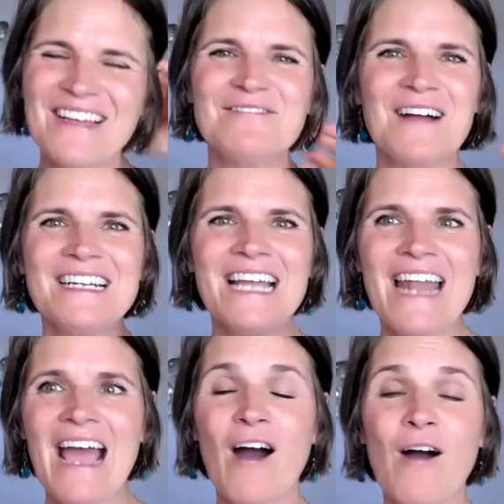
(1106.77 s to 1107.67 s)
And find out
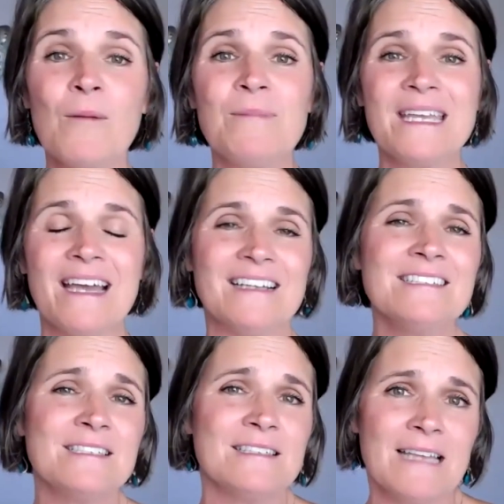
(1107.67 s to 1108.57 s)
how,
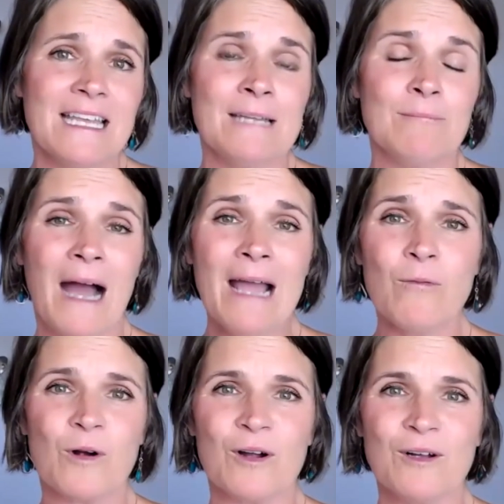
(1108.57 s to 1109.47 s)
because in my
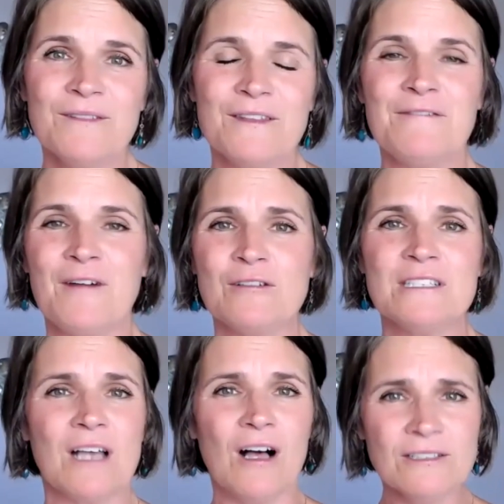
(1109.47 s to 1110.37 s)
world, the phone
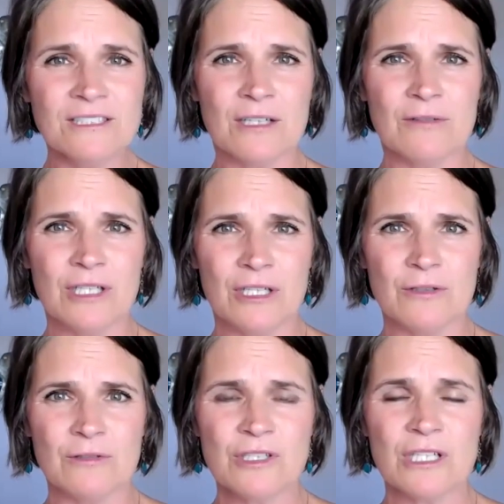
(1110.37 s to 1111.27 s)
is also
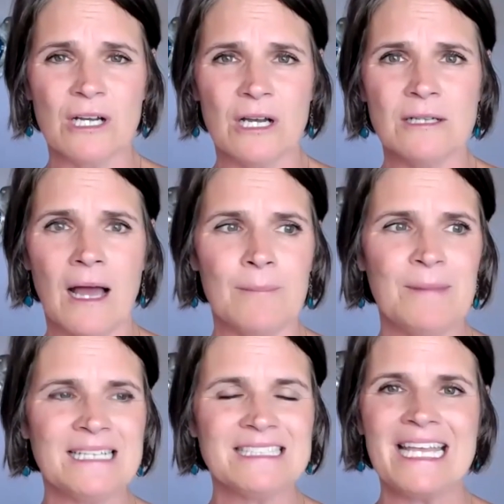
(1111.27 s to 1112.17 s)
used
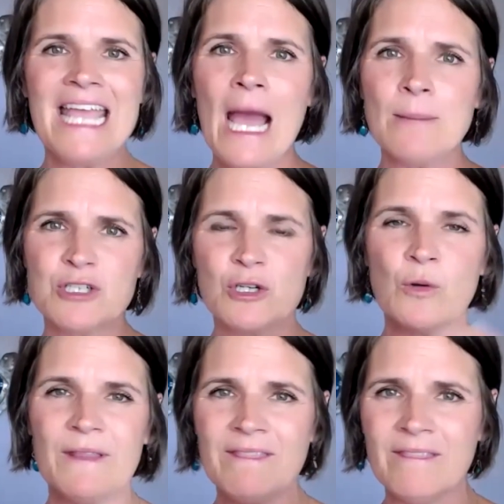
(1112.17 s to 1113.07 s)
because I can capture
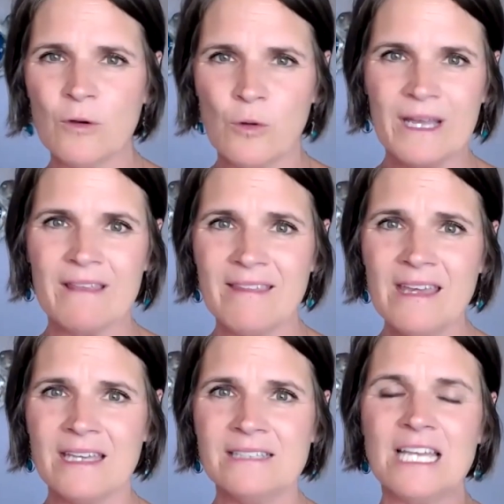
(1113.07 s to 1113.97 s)
quick
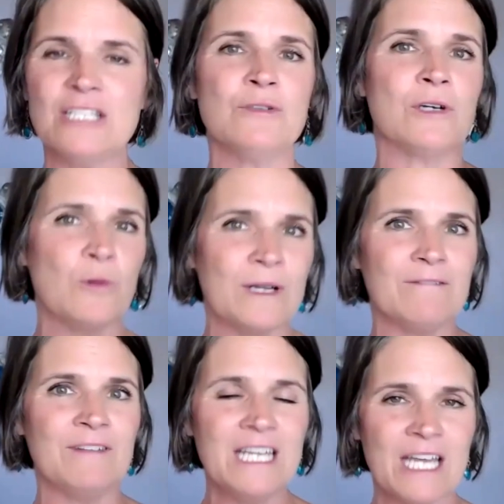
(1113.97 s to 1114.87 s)
things and do a quick
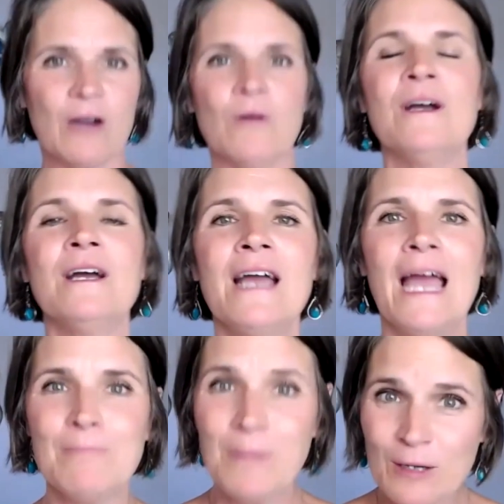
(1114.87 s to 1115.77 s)
video
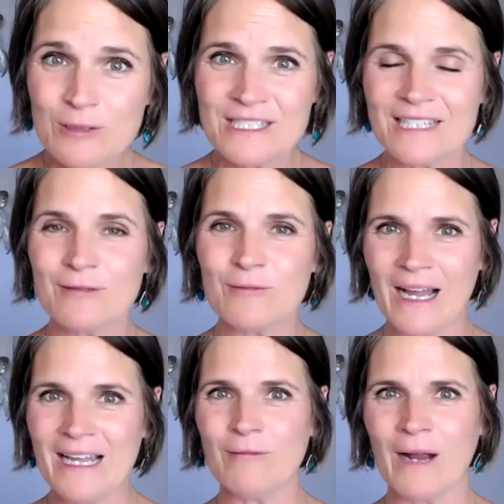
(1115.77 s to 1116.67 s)
and post it
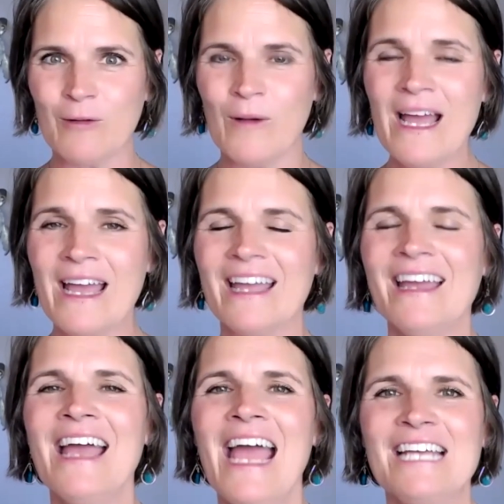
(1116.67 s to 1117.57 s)
right away.
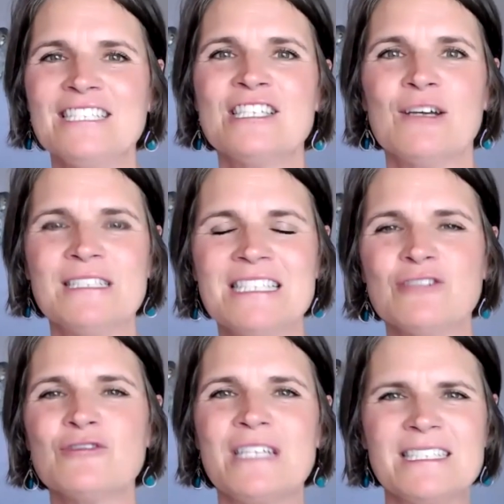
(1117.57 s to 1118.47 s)
And so it's
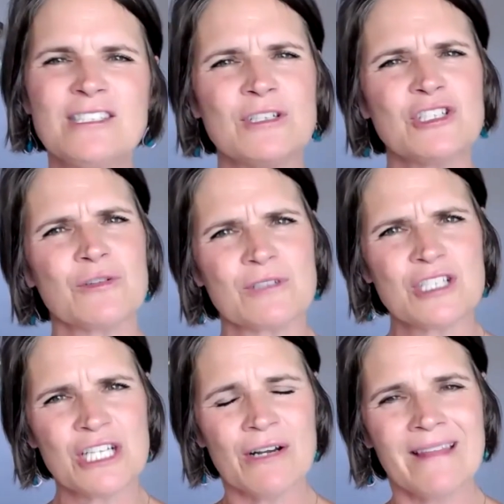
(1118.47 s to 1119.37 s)
interesting. So as you're
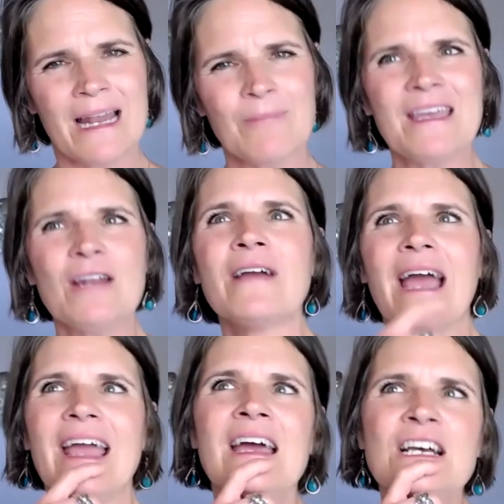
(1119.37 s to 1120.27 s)
sharing that, I'm thinking,
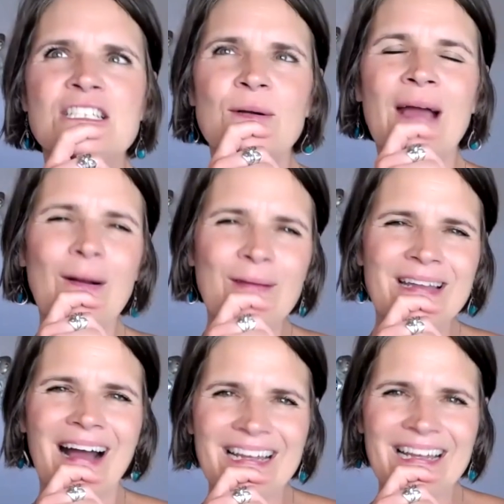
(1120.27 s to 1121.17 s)
okay, so how
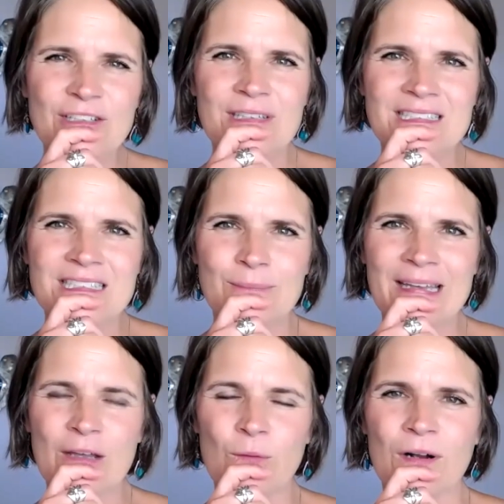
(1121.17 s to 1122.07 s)
can I do this and
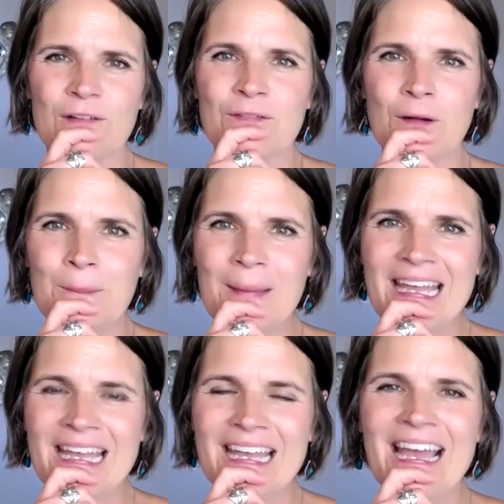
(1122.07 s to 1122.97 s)
make it work for
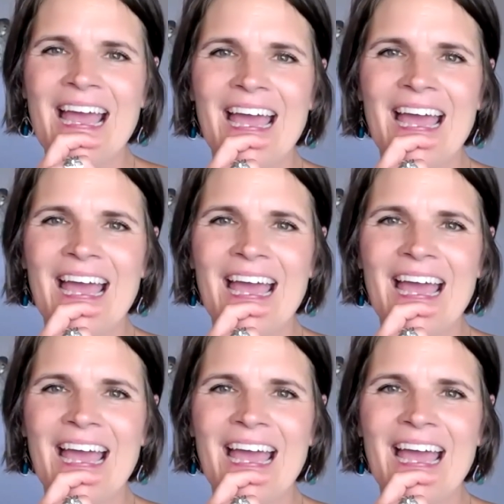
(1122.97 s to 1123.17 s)
me?